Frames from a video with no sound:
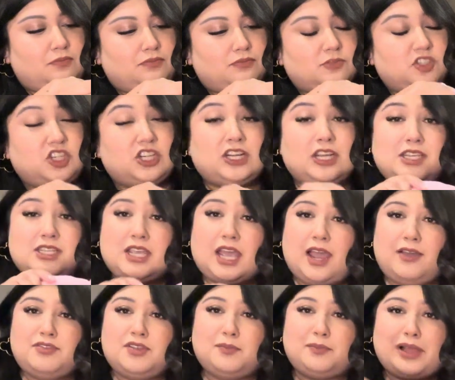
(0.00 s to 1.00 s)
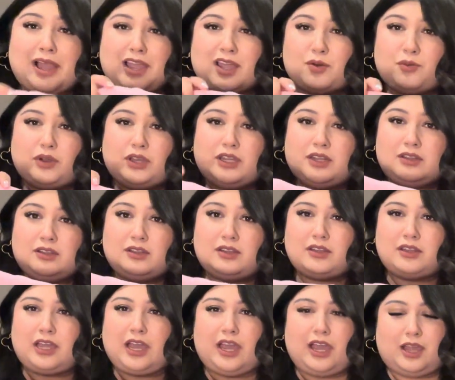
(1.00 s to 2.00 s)
she does have the black one
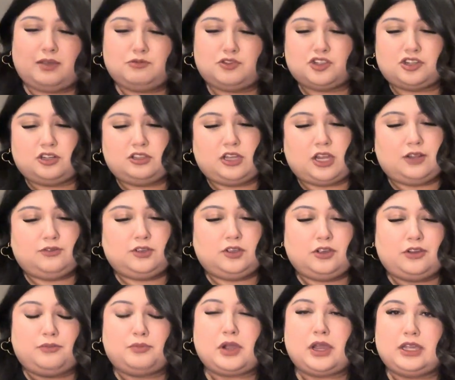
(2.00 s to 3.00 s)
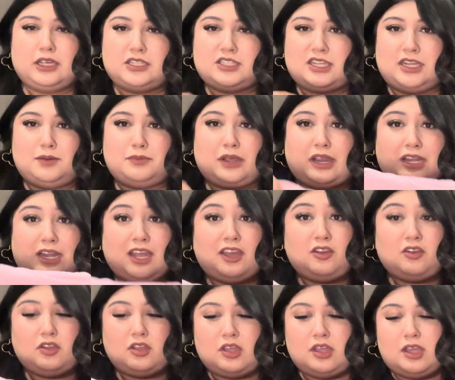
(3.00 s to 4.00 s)
that I'm sure a lot of you have probably seen by
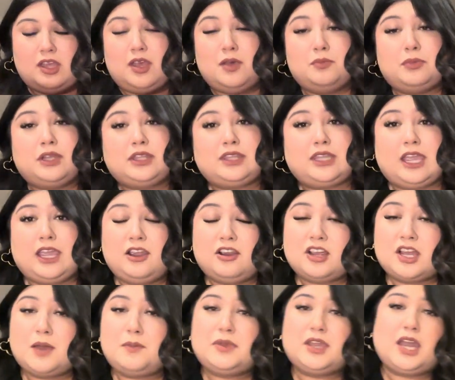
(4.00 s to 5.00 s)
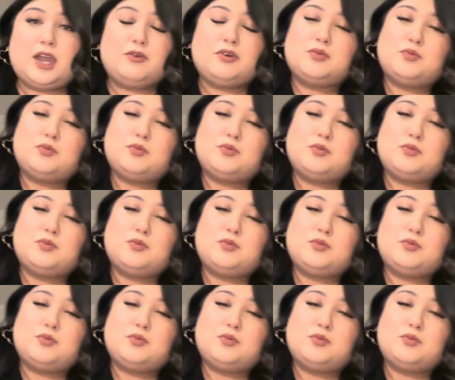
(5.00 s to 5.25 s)
now. But they are coming out with